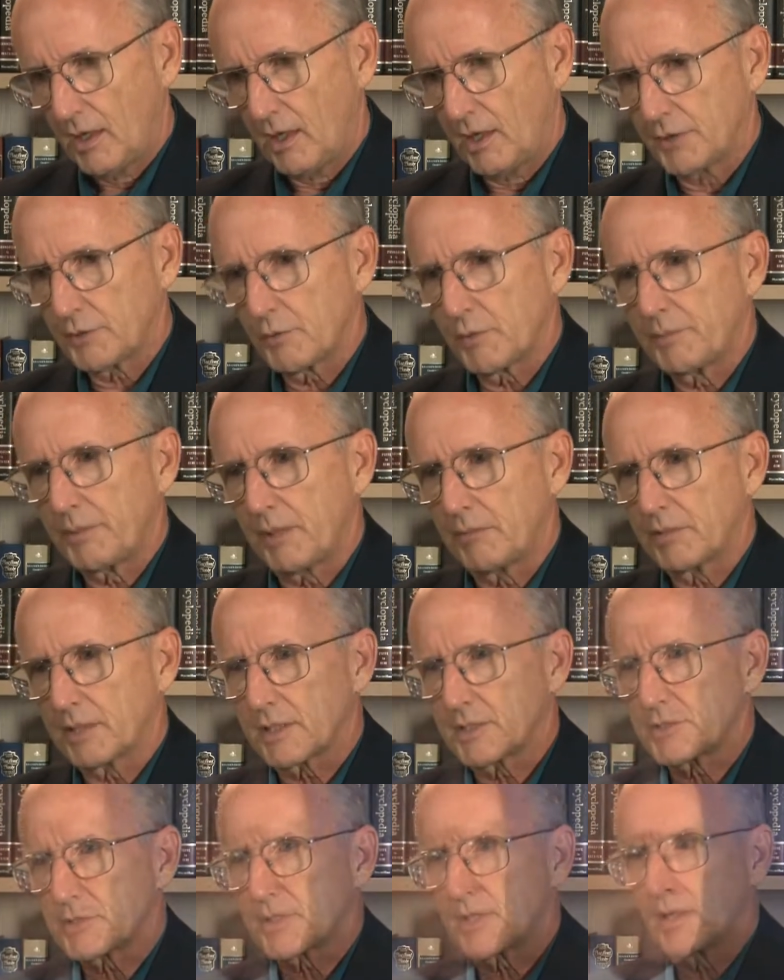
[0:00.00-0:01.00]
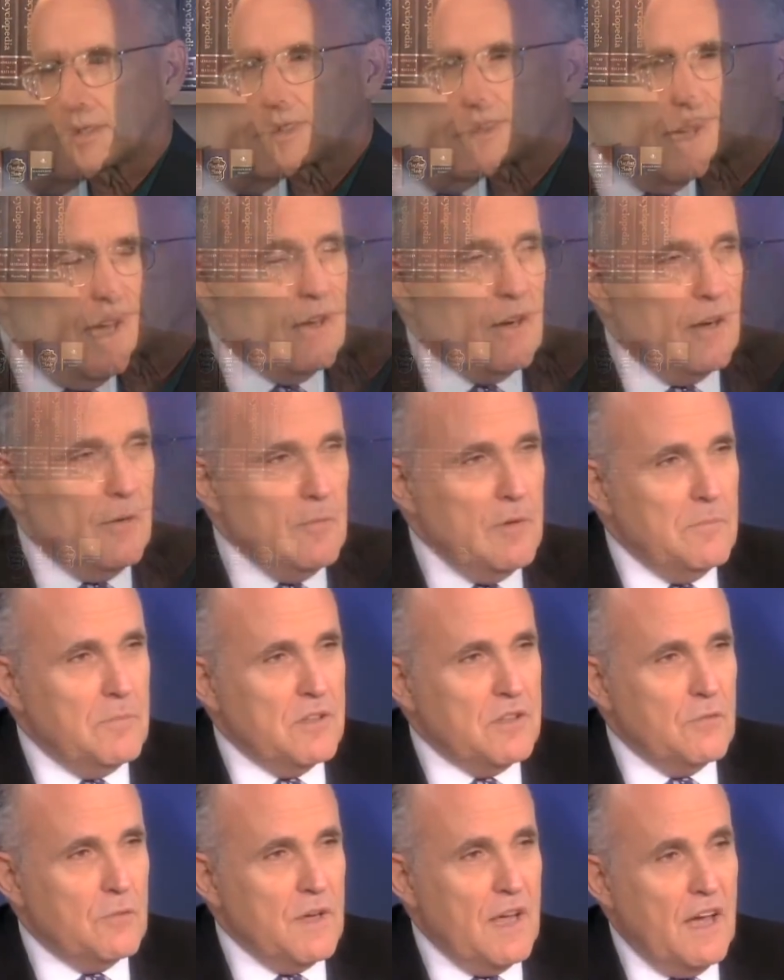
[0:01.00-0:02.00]
On the Republican side, they
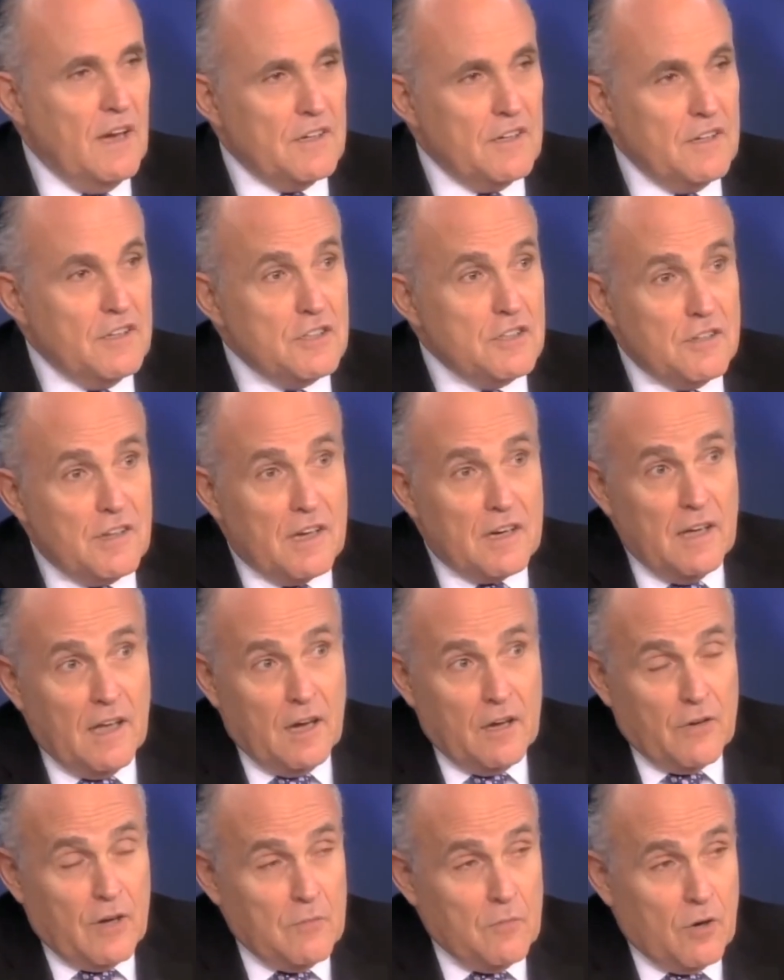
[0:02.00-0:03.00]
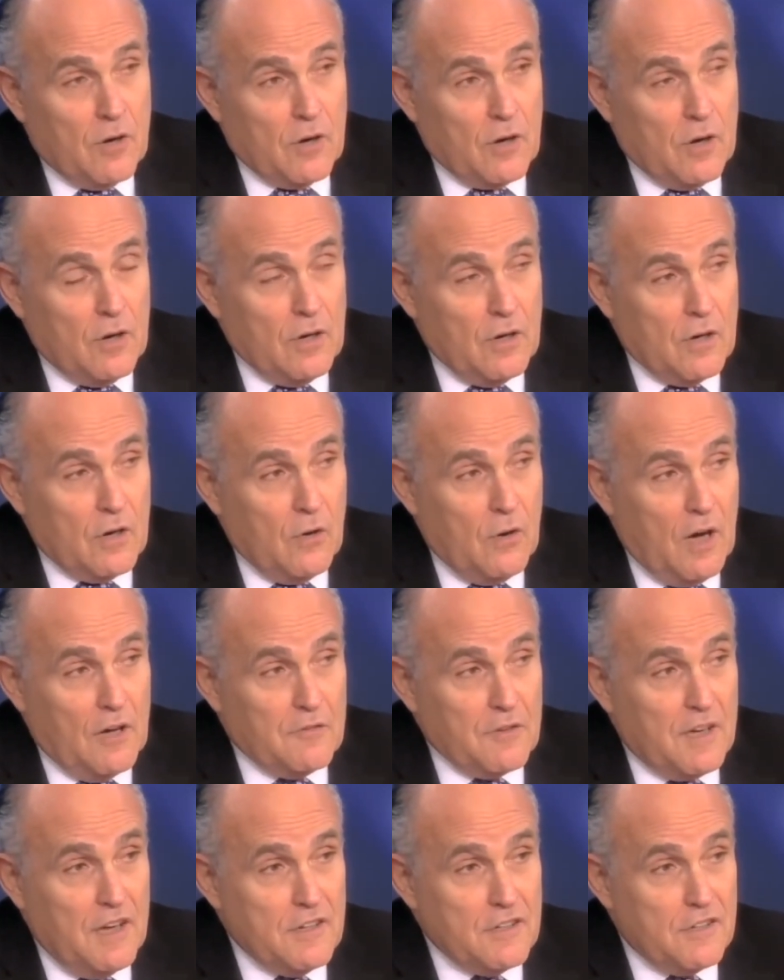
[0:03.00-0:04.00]
said the top pick was Rudolph
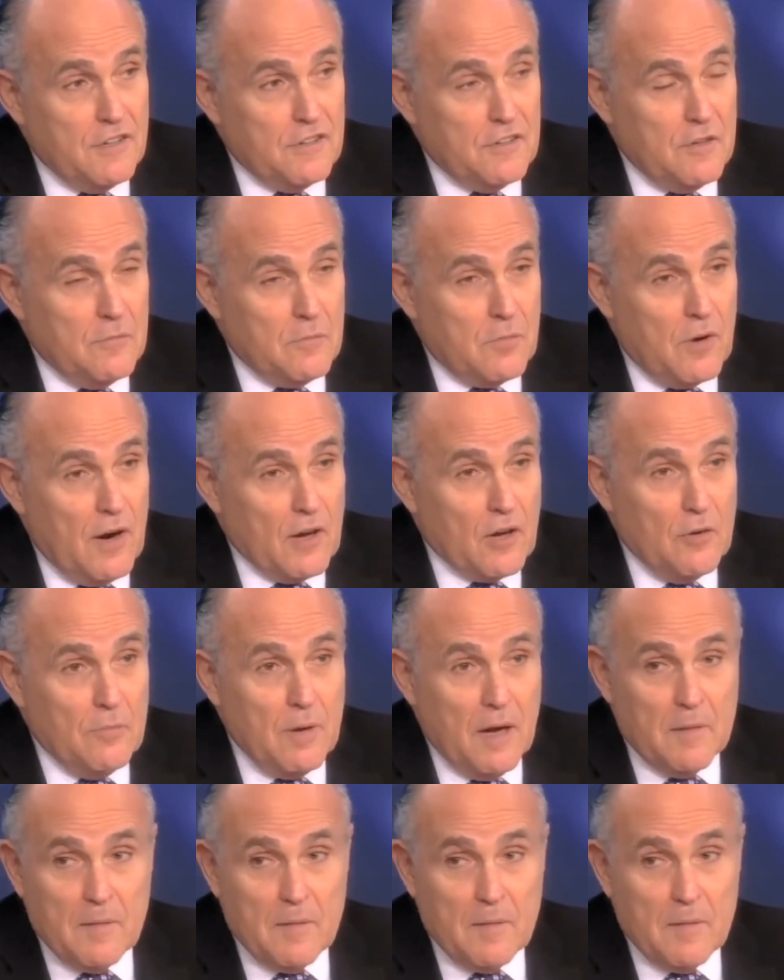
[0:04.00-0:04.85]
Giuliani. Right after